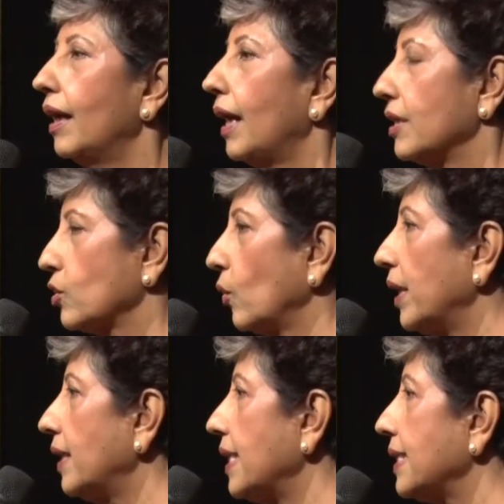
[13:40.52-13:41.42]
as
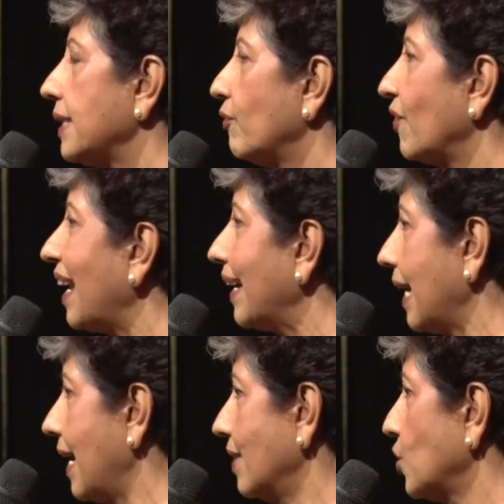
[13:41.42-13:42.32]
well as the fly
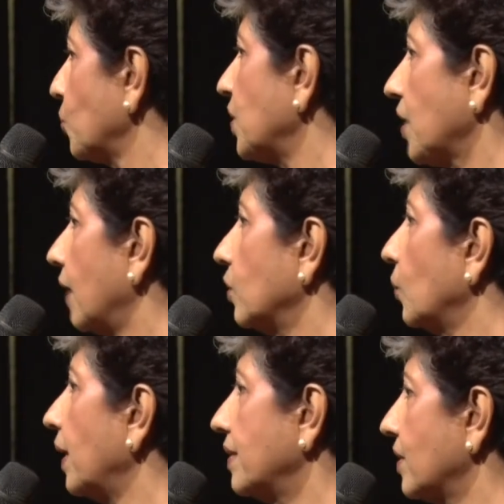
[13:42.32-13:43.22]
ash, which
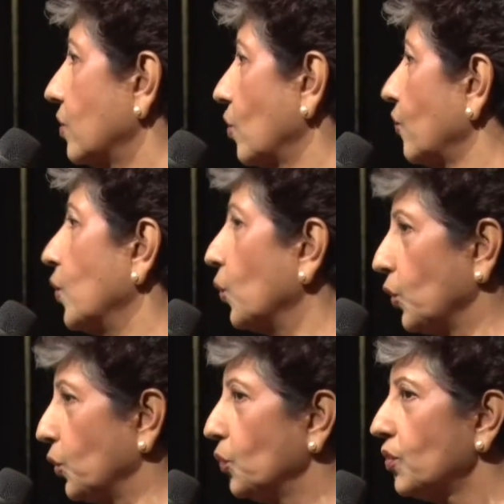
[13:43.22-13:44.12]
otherwise is of no
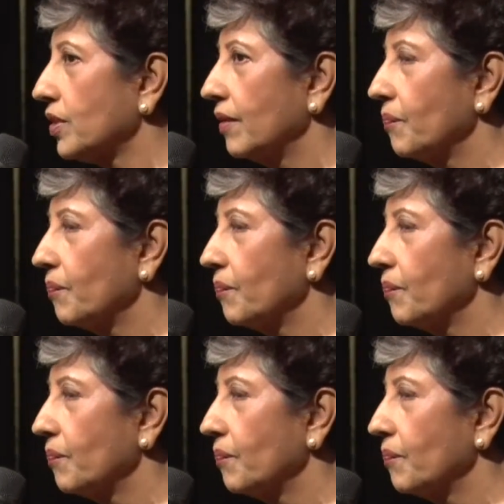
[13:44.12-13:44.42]
use,